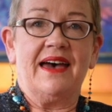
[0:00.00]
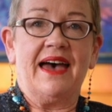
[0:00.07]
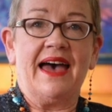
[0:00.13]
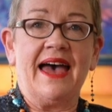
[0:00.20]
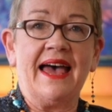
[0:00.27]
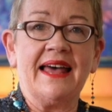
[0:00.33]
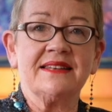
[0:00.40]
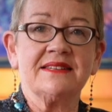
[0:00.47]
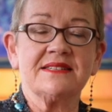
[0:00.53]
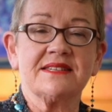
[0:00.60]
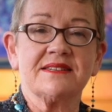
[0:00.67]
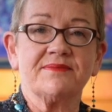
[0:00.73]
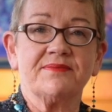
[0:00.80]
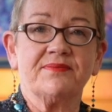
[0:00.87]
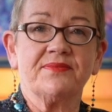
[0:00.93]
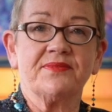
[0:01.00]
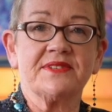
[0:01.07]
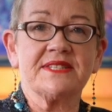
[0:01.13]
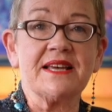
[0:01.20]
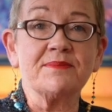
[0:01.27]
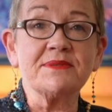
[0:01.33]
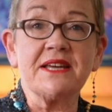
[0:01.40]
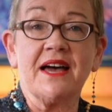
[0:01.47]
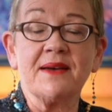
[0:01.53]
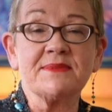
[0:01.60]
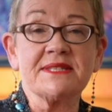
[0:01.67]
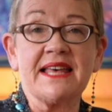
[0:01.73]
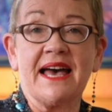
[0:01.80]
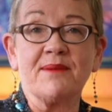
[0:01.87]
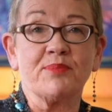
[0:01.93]
And
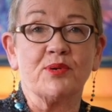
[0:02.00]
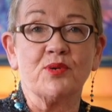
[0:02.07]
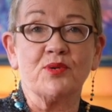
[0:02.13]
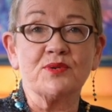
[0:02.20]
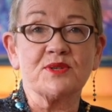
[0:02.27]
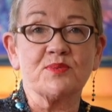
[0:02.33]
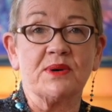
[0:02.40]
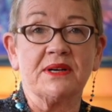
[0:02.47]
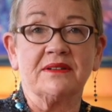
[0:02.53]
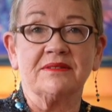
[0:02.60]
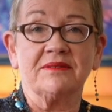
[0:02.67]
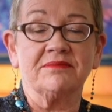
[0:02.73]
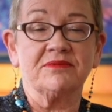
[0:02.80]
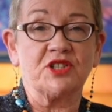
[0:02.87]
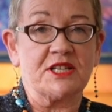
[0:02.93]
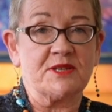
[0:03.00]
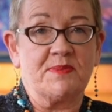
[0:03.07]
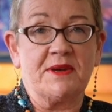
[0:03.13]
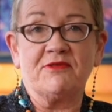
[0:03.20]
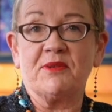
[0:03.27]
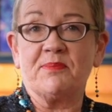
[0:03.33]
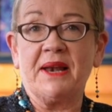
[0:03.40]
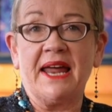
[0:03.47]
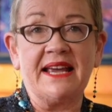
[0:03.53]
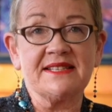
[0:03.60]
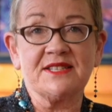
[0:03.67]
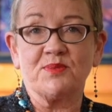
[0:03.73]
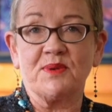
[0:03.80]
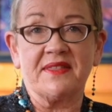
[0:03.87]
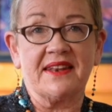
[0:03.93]
sometimes that pause will just be
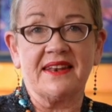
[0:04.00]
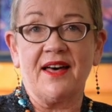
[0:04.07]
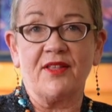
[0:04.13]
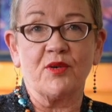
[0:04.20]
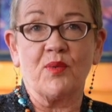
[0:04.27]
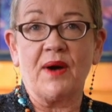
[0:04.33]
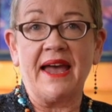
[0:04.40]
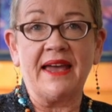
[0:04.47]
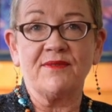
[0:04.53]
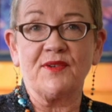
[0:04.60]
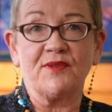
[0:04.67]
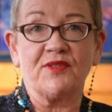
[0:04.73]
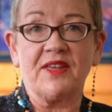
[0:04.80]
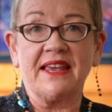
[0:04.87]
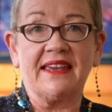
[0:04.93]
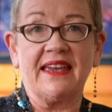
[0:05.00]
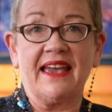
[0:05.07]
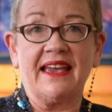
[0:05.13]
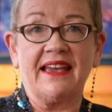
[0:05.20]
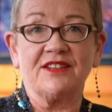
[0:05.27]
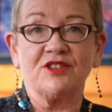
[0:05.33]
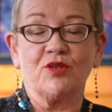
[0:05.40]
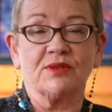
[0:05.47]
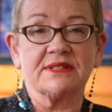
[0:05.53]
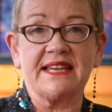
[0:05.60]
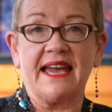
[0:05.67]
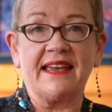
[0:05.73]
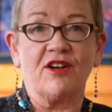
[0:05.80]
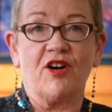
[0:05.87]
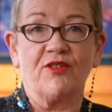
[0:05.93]
replaced with another wave of thinking and you'll
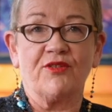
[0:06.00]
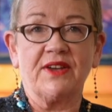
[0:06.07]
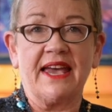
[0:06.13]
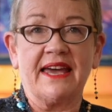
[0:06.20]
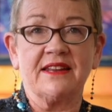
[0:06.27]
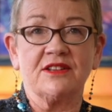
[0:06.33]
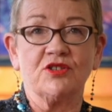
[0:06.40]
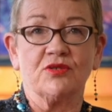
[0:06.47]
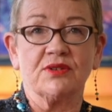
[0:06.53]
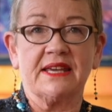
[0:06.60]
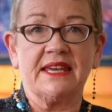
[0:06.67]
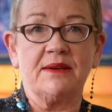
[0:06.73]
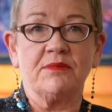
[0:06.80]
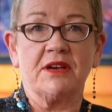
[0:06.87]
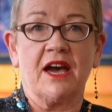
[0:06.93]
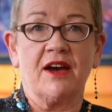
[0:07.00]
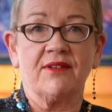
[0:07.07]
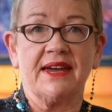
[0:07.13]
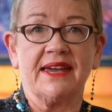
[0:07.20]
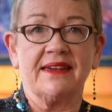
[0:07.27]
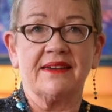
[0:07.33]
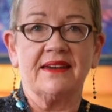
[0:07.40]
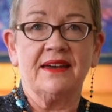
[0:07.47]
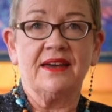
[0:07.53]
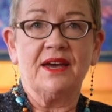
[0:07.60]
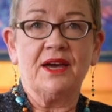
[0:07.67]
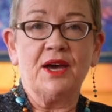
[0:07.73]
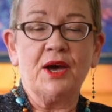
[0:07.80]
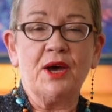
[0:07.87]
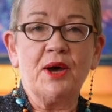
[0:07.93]
take off again and you'll keep going.
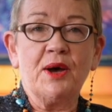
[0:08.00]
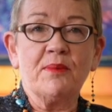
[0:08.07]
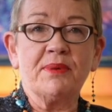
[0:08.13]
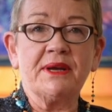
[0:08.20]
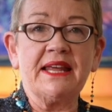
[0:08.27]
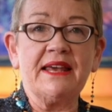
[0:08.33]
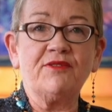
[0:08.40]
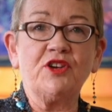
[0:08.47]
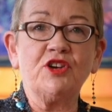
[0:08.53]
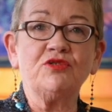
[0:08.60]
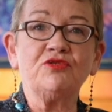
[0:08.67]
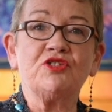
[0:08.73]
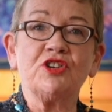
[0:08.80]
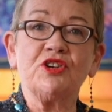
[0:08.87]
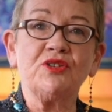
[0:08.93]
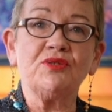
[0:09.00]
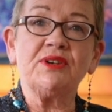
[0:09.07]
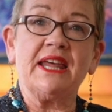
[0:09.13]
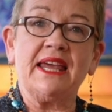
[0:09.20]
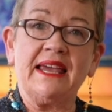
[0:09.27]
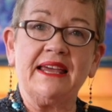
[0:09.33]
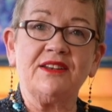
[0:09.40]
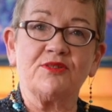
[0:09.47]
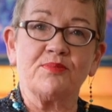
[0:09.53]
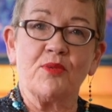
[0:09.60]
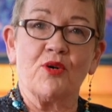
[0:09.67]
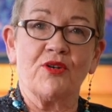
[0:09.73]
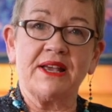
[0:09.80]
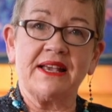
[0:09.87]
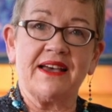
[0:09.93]
But if you do need
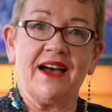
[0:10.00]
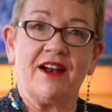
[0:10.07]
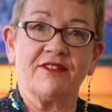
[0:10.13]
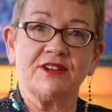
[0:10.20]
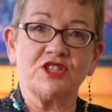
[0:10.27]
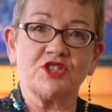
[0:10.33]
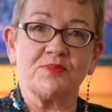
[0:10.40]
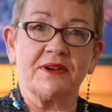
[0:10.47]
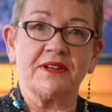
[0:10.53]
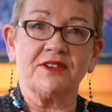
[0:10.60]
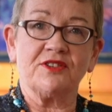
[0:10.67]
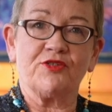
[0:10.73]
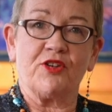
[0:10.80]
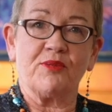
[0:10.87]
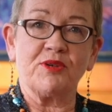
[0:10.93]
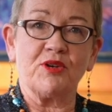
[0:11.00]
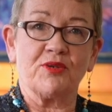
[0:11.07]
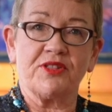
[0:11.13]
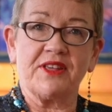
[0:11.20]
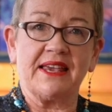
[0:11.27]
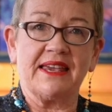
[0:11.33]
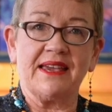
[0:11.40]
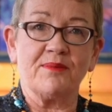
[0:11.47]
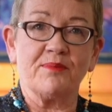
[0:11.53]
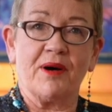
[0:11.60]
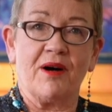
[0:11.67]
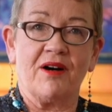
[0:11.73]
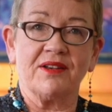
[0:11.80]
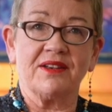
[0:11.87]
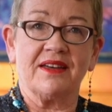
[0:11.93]
more encouragement from your thinking
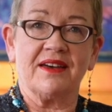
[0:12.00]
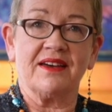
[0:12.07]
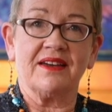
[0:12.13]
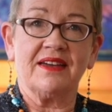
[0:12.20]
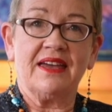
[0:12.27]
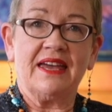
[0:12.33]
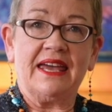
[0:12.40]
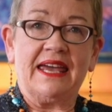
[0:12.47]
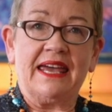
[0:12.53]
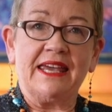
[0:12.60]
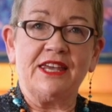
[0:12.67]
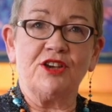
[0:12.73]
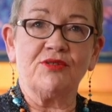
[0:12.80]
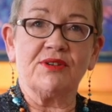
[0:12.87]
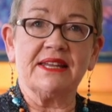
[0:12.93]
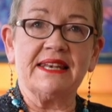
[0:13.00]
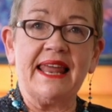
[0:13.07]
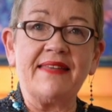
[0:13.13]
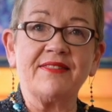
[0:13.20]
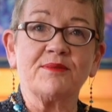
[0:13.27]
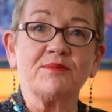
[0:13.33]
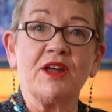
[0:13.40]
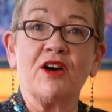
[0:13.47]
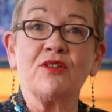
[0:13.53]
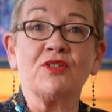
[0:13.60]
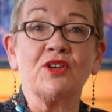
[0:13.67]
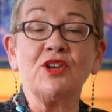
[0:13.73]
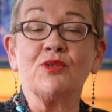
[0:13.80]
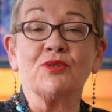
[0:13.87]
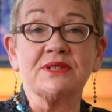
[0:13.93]
partner, you can let them know
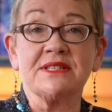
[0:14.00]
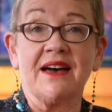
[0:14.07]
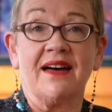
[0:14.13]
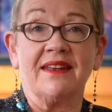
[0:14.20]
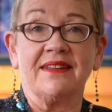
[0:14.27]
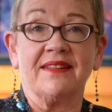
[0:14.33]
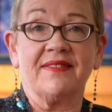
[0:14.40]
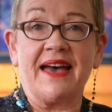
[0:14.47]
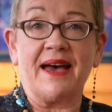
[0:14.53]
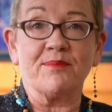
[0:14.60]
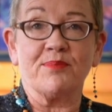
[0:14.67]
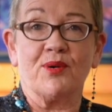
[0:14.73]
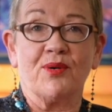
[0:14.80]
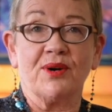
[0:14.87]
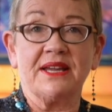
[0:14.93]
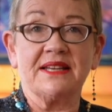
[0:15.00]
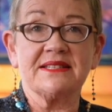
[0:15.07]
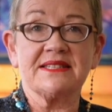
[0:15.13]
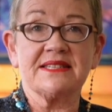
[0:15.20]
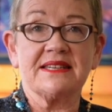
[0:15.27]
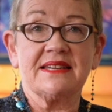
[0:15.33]
that you're done at that point